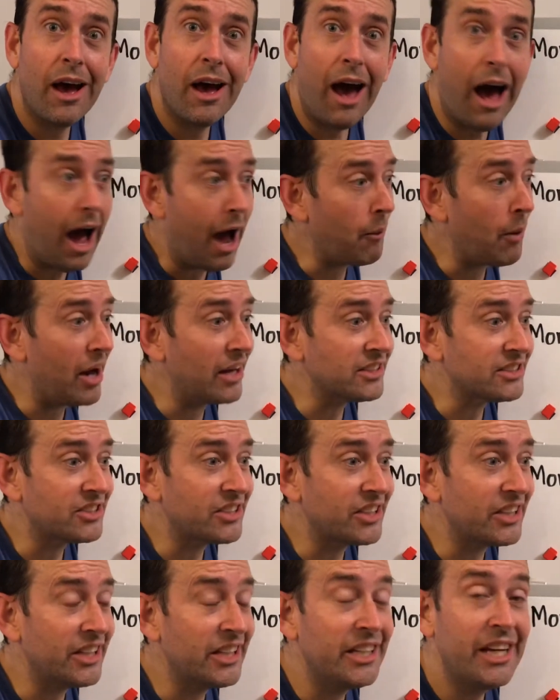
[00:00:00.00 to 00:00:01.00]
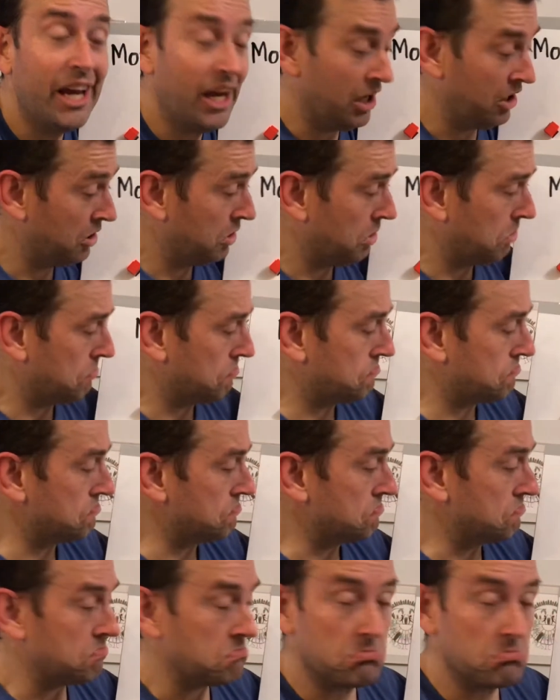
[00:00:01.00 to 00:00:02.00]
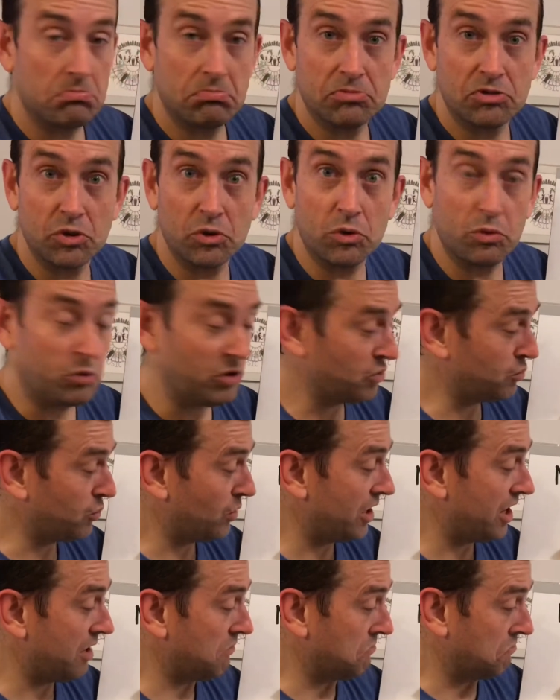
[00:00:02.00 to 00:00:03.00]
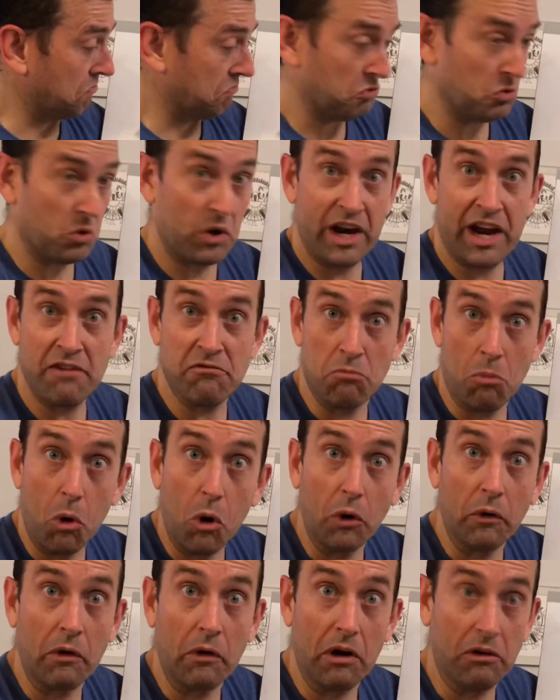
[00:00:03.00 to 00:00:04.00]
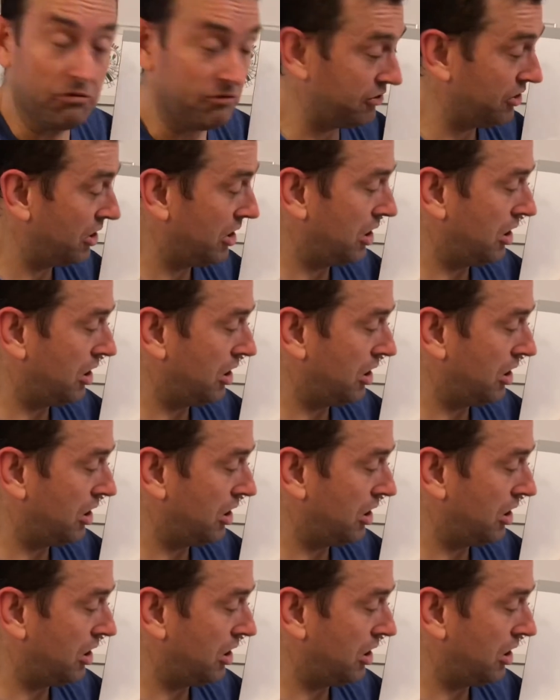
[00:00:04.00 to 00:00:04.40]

I want to see, which one do I have more of?